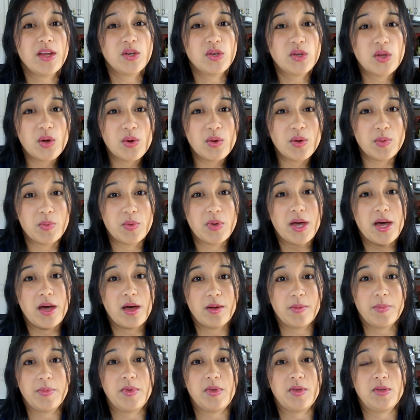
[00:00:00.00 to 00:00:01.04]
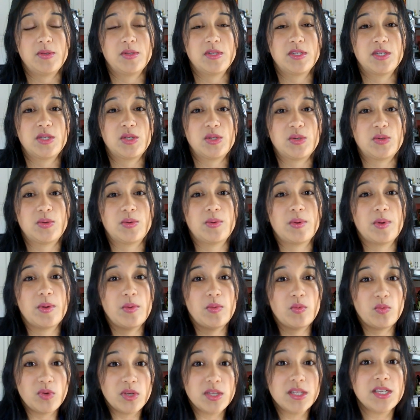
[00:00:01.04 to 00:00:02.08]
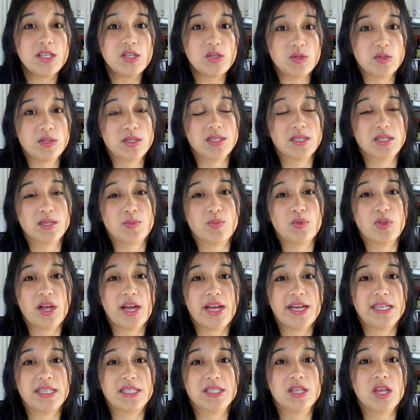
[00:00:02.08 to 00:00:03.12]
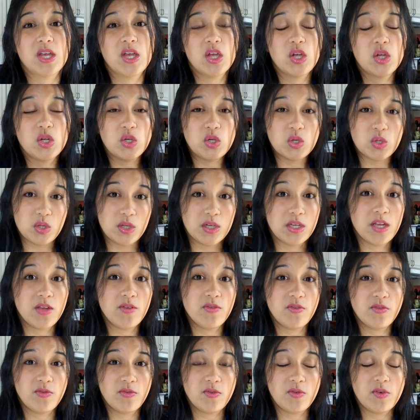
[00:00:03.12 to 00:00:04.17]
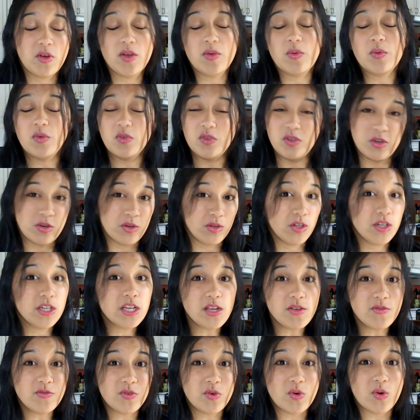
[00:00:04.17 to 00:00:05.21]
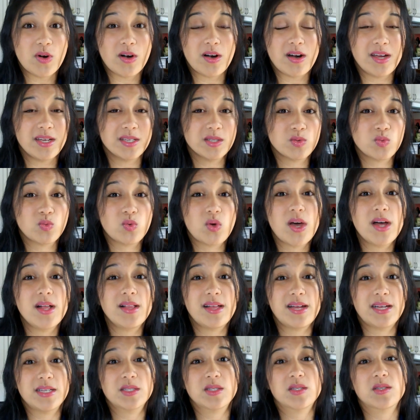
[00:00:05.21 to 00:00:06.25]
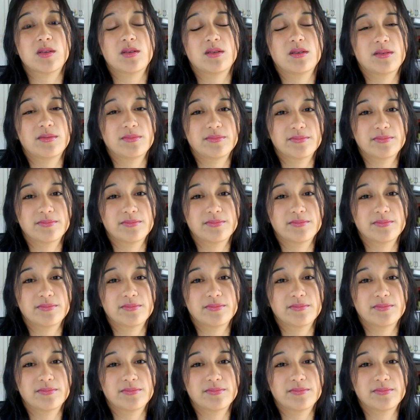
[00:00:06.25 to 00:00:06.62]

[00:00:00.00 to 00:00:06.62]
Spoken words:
I know it will help you to really use the supplies you're looking for, as well as